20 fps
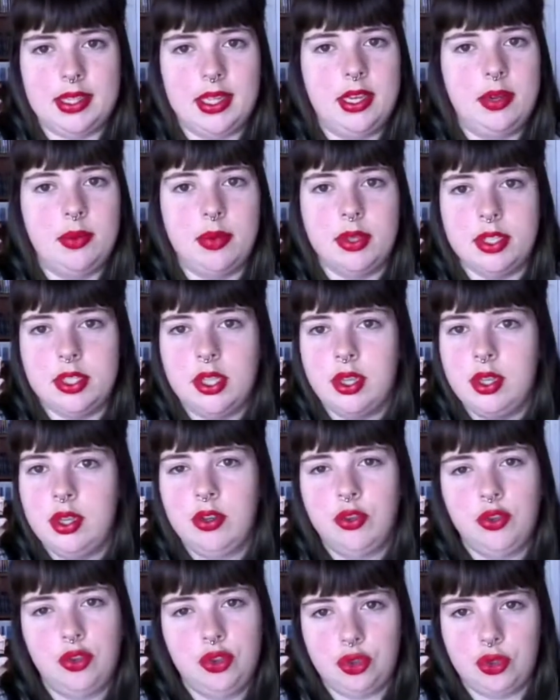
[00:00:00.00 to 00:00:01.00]
and it was
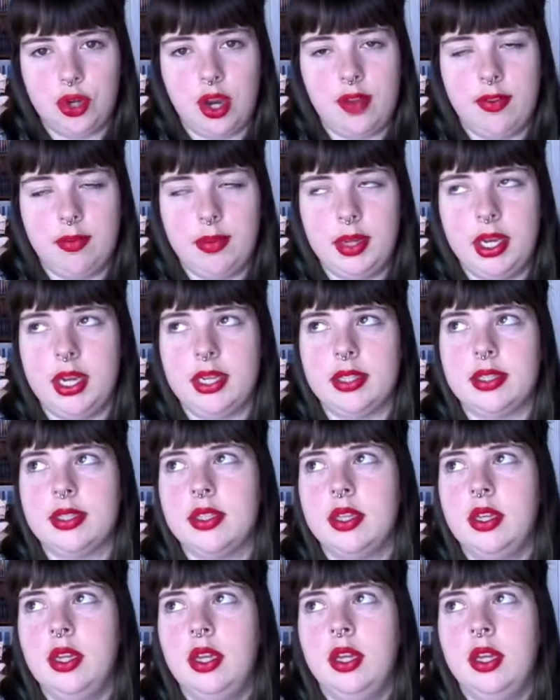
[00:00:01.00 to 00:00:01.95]
driving me nuts.